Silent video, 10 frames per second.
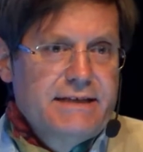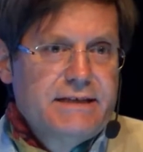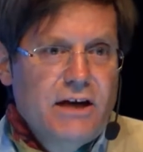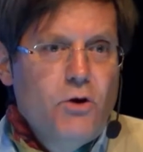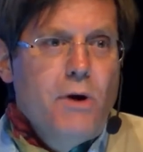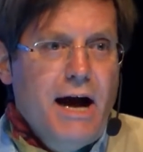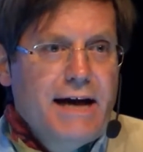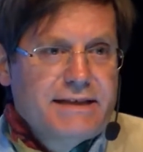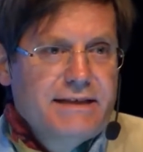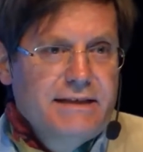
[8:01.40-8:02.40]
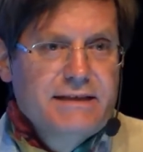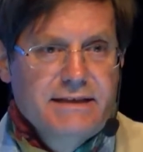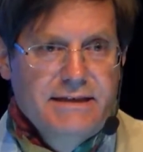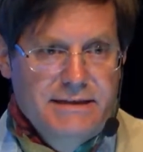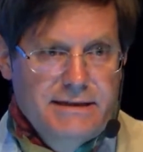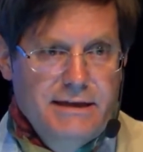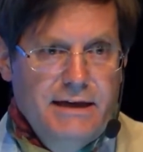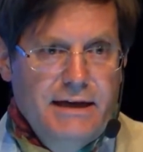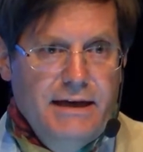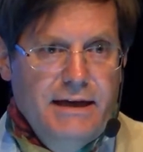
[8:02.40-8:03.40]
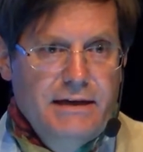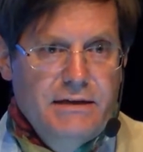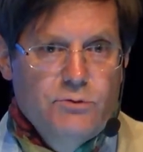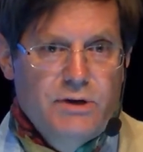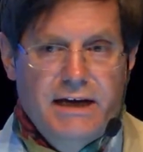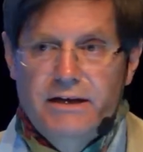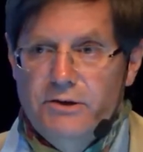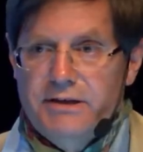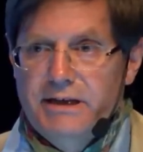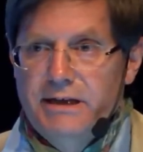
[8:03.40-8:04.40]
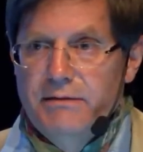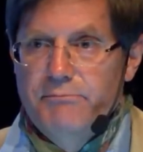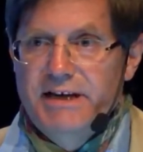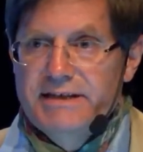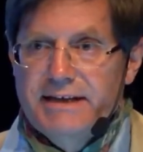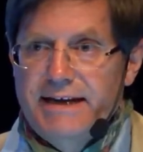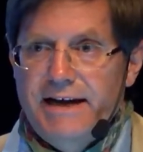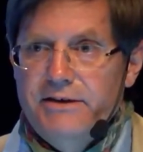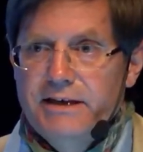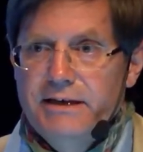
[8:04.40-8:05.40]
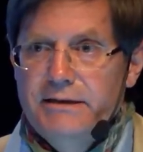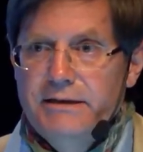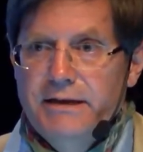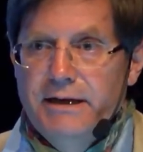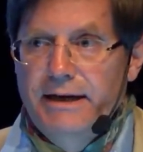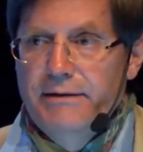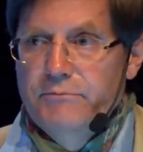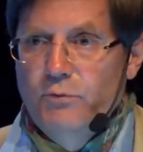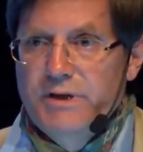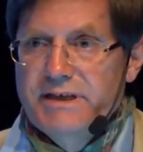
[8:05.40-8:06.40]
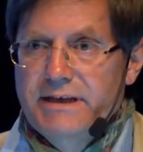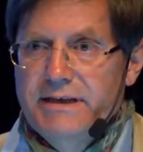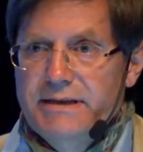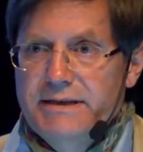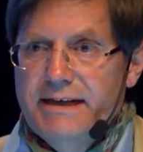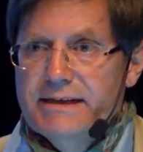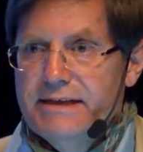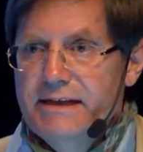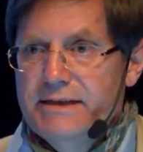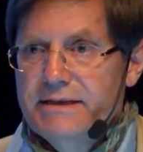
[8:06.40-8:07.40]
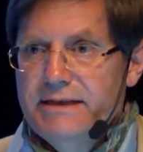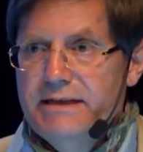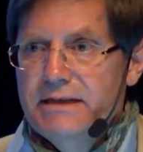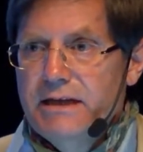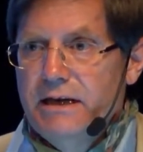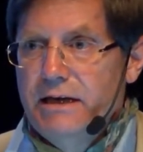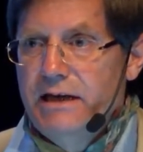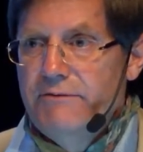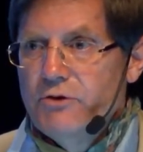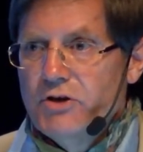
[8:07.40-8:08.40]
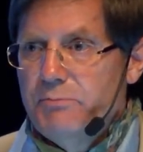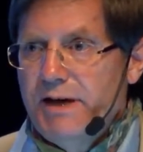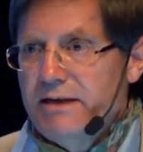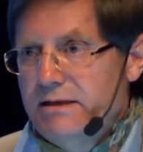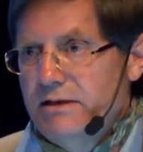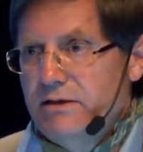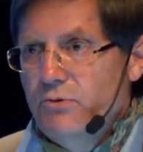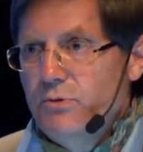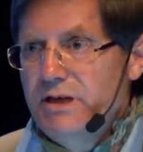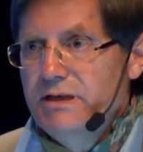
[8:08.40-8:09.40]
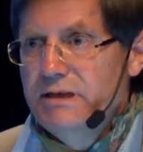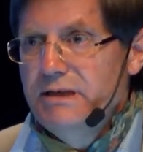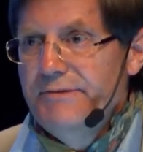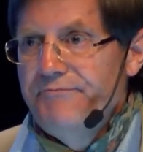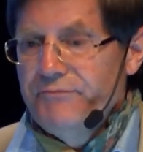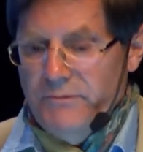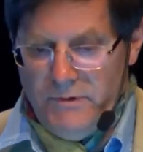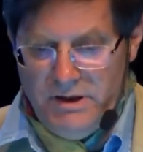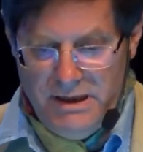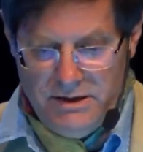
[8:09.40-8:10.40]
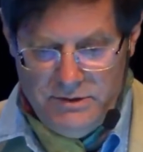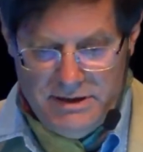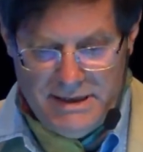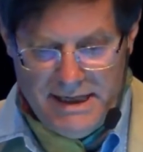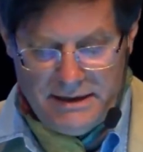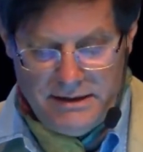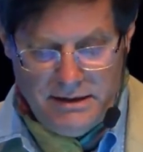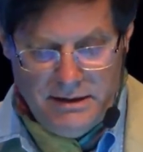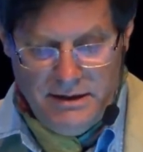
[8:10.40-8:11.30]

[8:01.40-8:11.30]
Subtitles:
is no other disease. You cannot mix a carrier with a sickle cell disease if you respect these 2 easy to detect